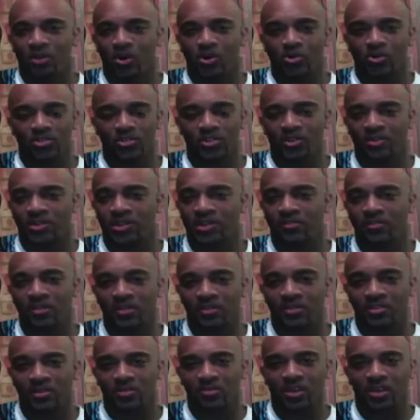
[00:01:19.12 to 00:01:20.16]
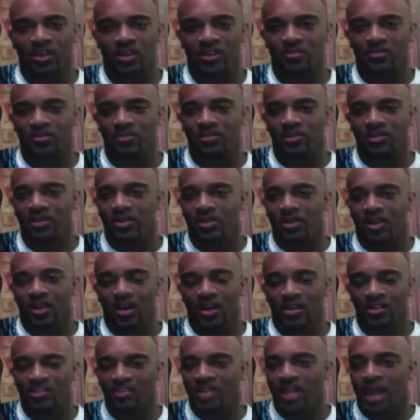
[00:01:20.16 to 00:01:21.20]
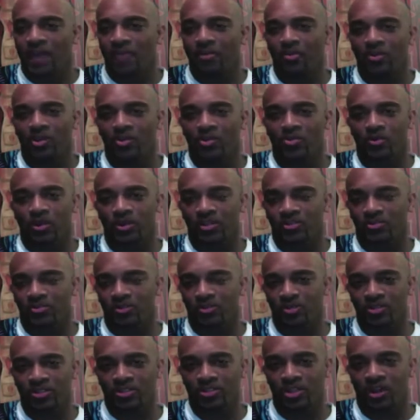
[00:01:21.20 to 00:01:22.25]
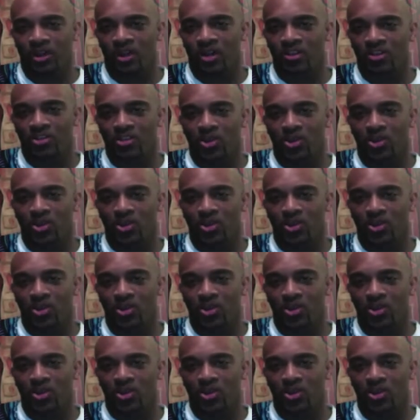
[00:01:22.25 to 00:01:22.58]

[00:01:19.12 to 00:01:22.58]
most they're giving some kind of slap on the wrist, where we saw